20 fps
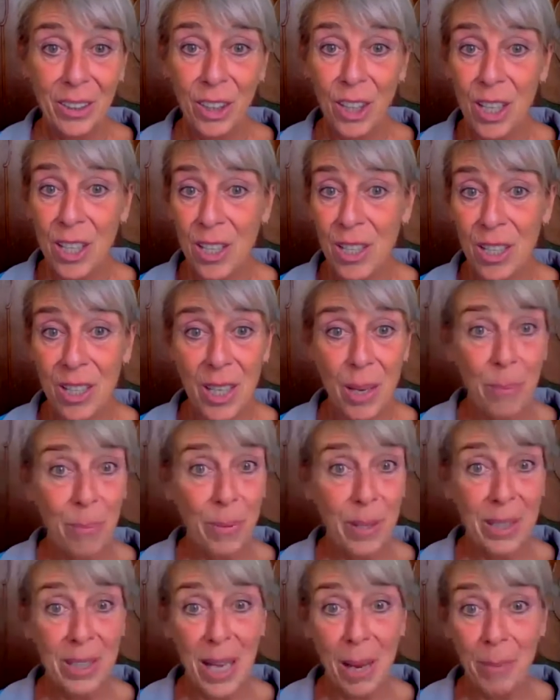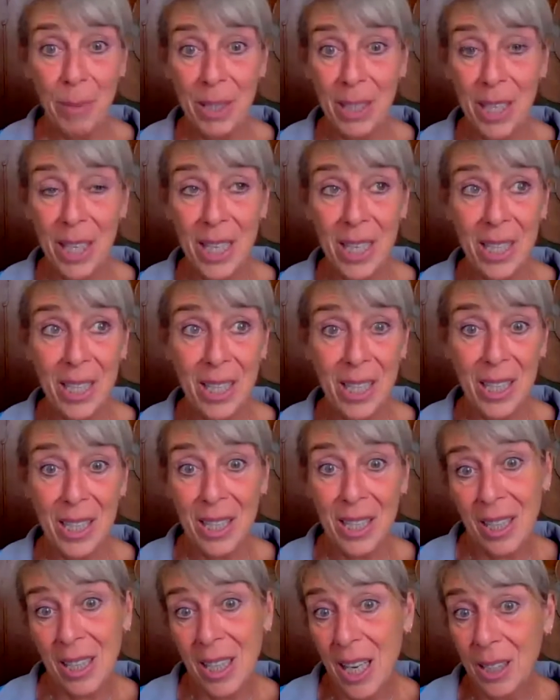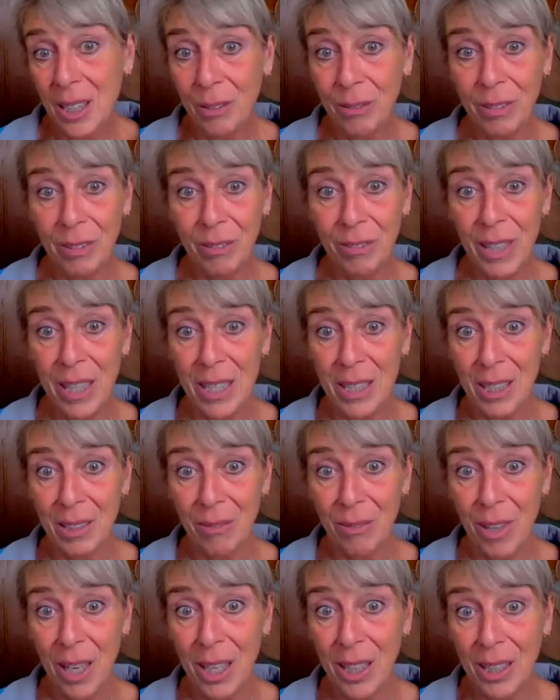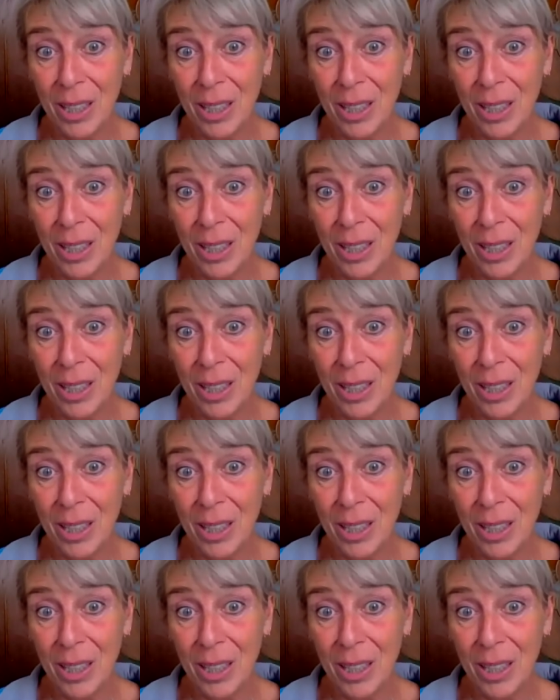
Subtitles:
Just simple examination is kind of invasive, like